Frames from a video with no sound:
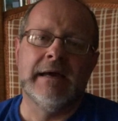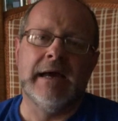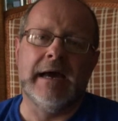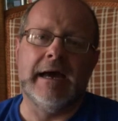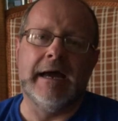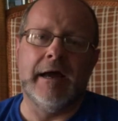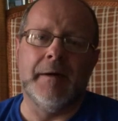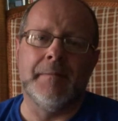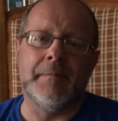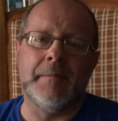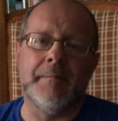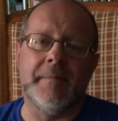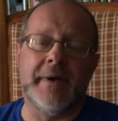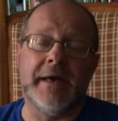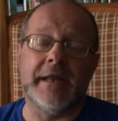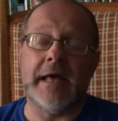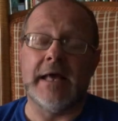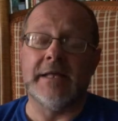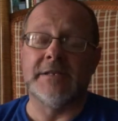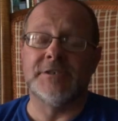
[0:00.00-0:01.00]

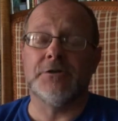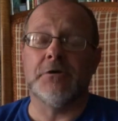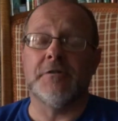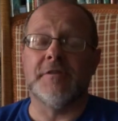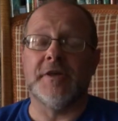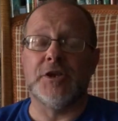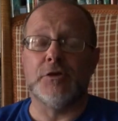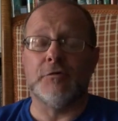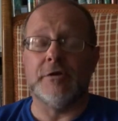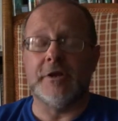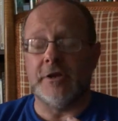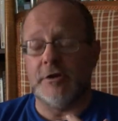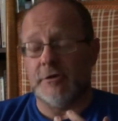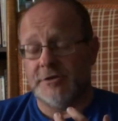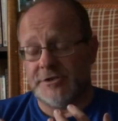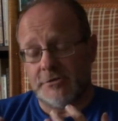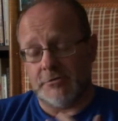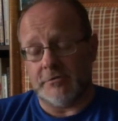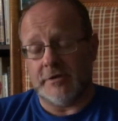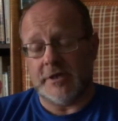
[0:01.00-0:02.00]
But until then,
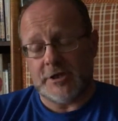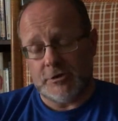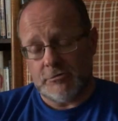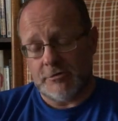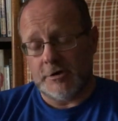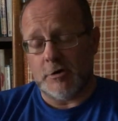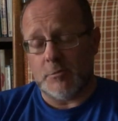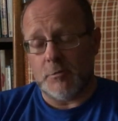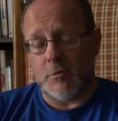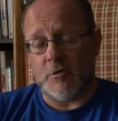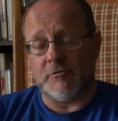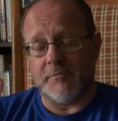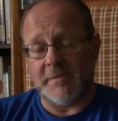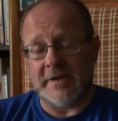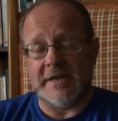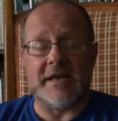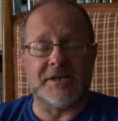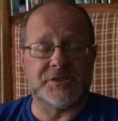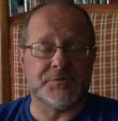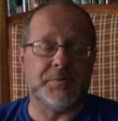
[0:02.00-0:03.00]
you'll hear more from me
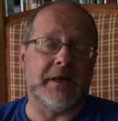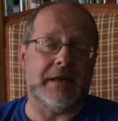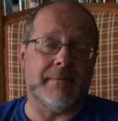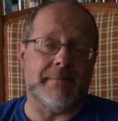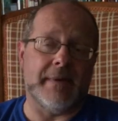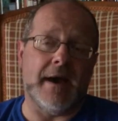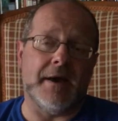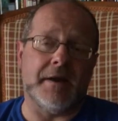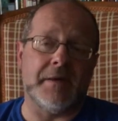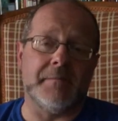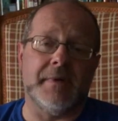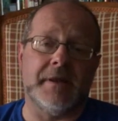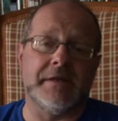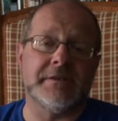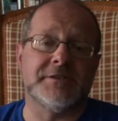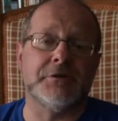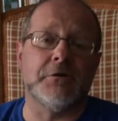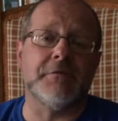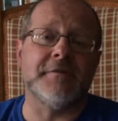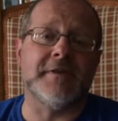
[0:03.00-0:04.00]
next week about it. But
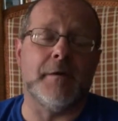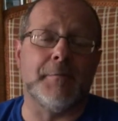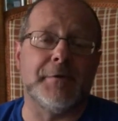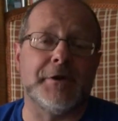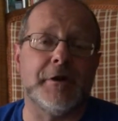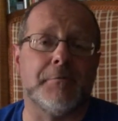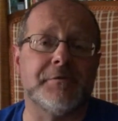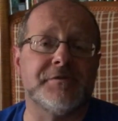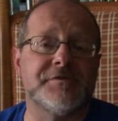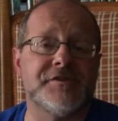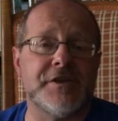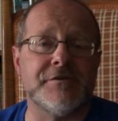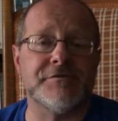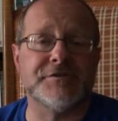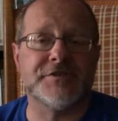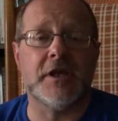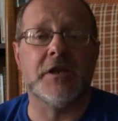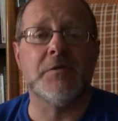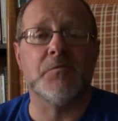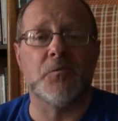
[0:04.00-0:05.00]
until then, we hope to see you
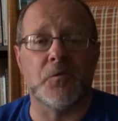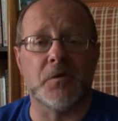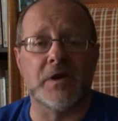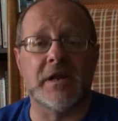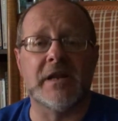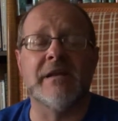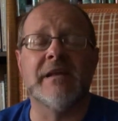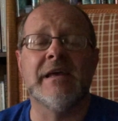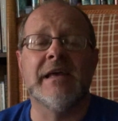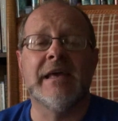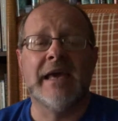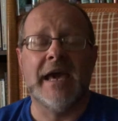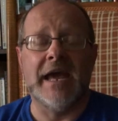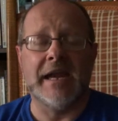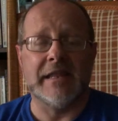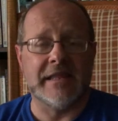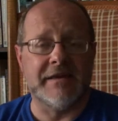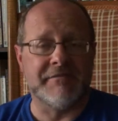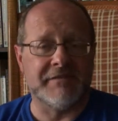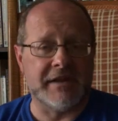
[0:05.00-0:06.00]
Sunday morning at
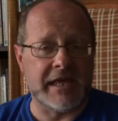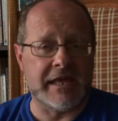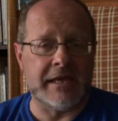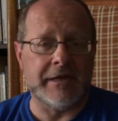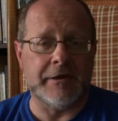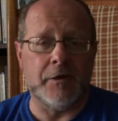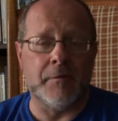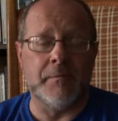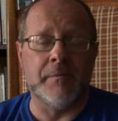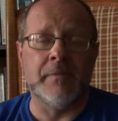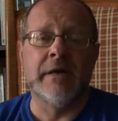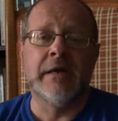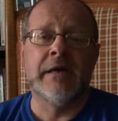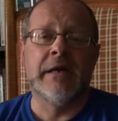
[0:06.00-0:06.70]
11 a.m.